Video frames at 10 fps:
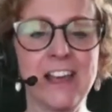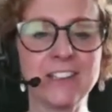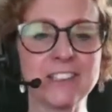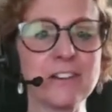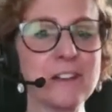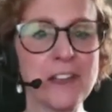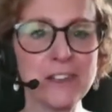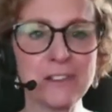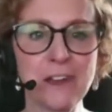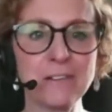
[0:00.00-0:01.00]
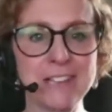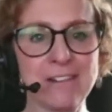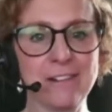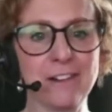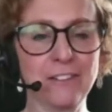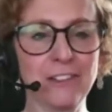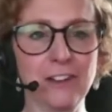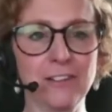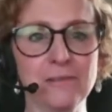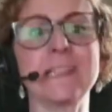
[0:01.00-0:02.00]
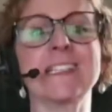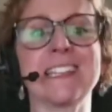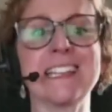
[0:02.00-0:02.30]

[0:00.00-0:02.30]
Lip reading: And so you go down all of the lawful basis